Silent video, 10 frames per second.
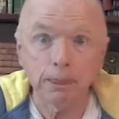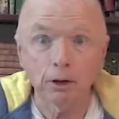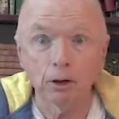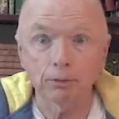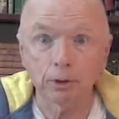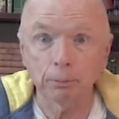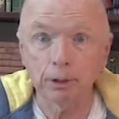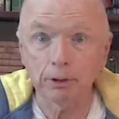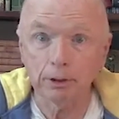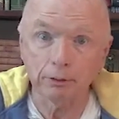over a
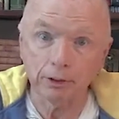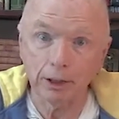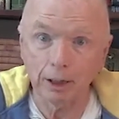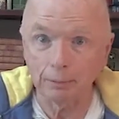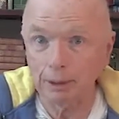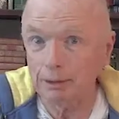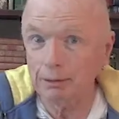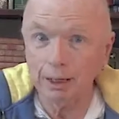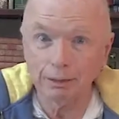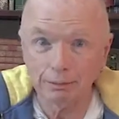period of time, and
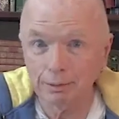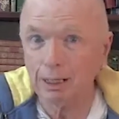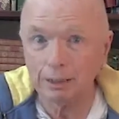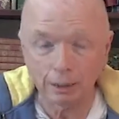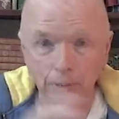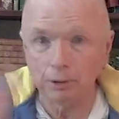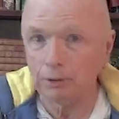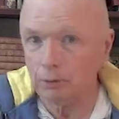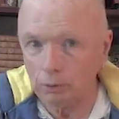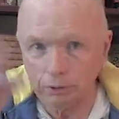not like
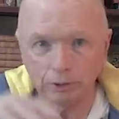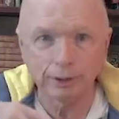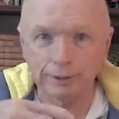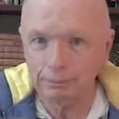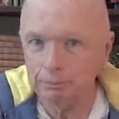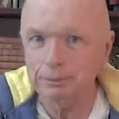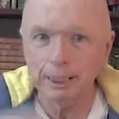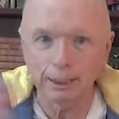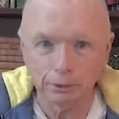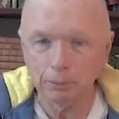Brother Lawrence, not
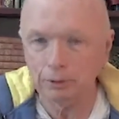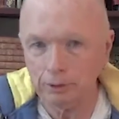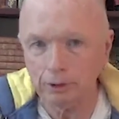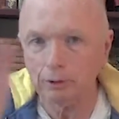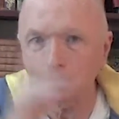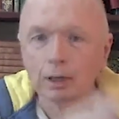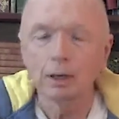days and months and years,